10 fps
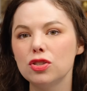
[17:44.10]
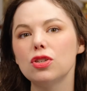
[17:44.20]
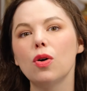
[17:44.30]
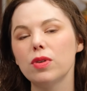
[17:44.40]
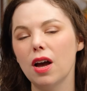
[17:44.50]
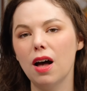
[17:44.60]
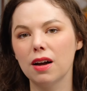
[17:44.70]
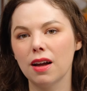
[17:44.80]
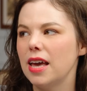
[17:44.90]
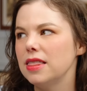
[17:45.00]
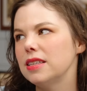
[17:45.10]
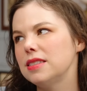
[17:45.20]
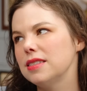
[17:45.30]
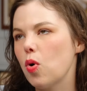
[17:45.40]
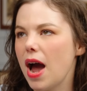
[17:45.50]
so young. And
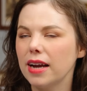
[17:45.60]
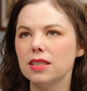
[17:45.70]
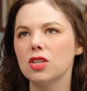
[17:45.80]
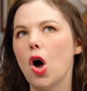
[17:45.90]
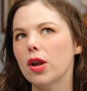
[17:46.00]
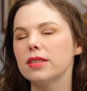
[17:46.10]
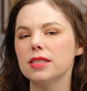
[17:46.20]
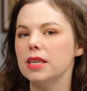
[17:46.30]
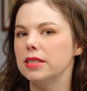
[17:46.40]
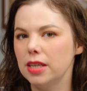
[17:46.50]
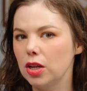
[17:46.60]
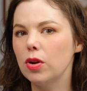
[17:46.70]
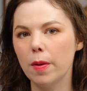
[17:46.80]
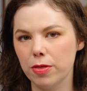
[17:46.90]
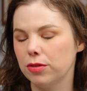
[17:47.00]
this practice honestly continued
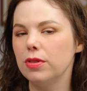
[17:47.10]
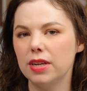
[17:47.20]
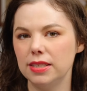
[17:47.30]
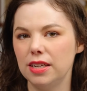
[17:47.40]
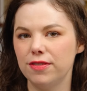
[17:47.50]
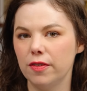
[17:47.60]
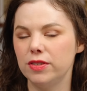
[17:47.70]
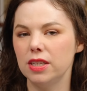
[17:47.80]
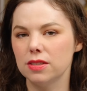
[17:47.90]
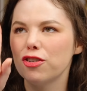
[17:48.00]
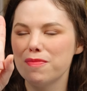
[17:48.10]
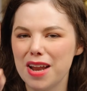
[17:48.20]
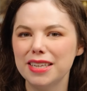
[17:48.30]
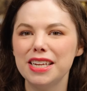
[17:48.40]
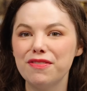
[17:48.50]
up through the 1950s. From
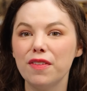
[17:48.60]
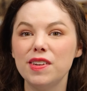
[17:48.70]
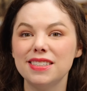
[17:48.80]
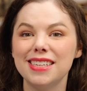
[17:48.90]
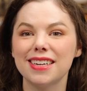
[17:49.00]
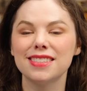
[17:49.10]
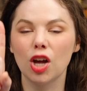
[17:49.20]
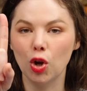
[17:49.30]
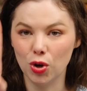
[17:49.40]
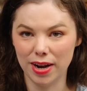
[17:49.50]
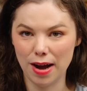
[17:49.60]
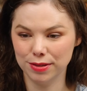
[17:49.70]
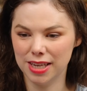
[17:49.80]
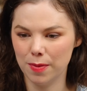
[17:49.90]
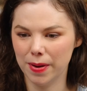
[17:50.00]
1956, Good
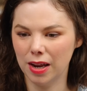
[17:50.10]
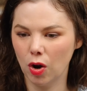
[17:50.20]
Housekeeping,